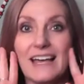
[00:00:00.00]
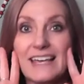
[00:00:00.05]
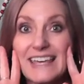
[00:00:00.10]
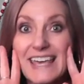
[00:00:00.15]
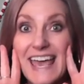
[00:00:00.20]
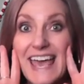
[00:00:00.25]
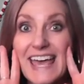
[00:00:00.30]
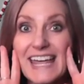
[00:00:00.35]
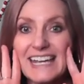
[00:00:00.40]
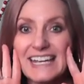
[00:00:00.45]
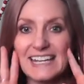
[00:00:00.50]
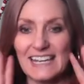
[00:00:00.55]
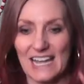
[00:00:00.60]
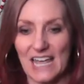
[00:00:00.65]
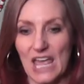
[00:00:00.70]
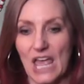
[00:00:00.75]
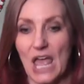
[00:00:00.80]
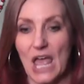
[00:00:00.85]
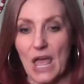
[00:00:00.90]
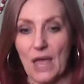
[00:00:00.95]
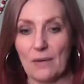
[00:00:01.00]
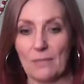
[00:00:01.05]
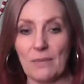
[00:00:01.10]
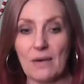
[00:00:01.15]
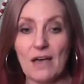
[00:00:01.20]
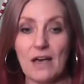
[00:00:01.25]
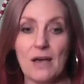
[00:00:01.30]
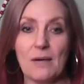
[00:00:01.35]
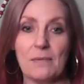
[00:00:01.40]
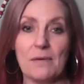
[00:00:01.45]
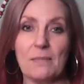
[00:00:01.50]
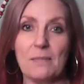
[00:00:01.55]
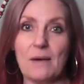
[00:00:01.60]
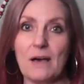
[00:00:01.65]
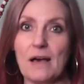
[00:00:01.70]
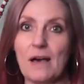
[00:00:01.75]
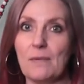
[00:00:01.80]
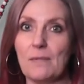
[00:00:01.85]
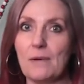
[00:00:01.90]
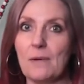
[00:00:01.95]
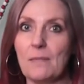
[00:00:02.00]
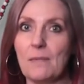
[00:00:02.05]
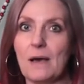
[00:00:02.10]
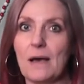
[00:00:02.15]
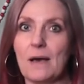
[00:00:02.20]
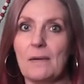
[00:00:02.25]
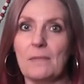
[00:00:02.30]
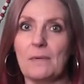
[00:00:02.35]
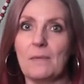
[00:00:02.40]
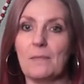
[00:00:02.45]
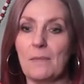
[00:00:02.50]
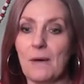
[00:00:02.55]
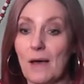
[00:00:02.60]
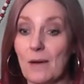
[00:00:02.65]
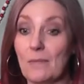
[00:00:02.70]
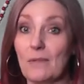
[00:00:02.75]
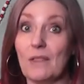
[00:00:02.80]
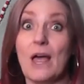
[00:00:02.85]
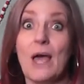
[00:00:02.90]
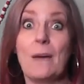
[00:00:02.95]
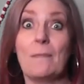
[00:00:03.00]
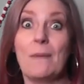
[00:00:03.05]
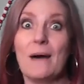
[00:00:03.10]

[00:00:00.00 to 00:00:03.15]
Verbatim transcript: Again. Bubble, bubble, bubble, bubble,